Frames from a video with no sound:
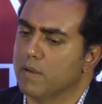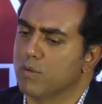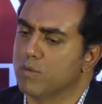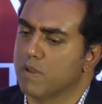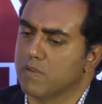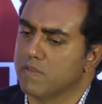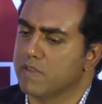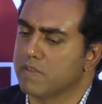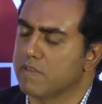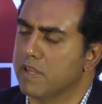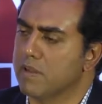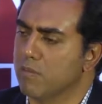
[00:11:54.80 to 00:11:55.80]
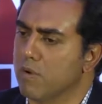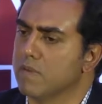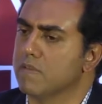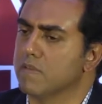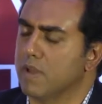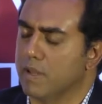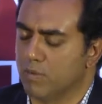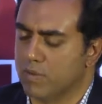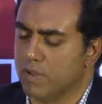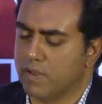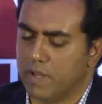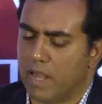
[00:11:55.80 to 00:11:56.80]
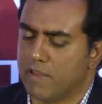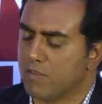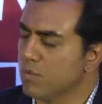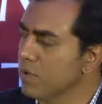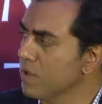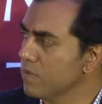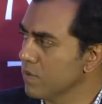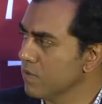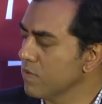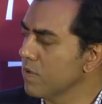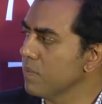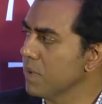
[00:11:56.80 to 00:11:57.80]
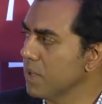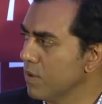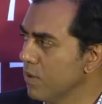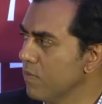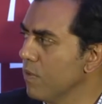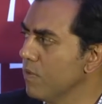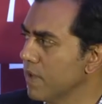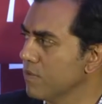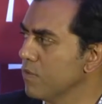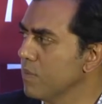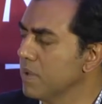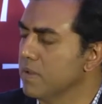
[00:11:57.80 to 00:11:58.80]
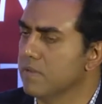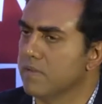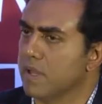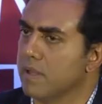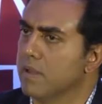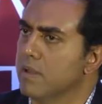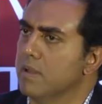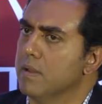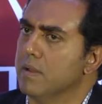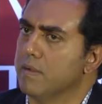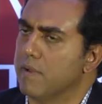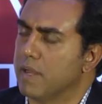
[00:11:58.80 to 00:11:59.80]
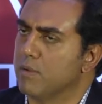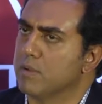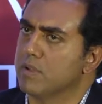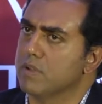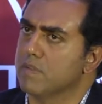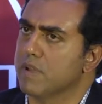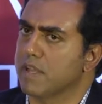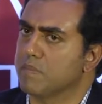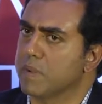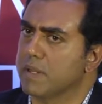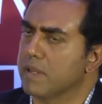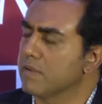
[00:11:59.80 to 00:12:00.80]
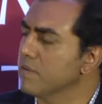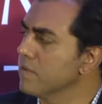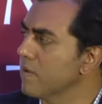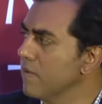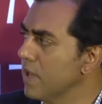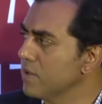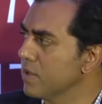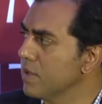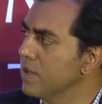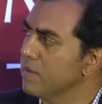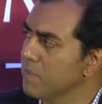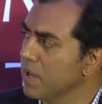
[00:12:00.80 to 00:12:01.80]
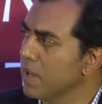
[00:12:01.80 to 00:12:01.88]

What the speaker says: 2016 was, and the last 2 years was a period of over exuberance, and valuations and expectations have ratcheted and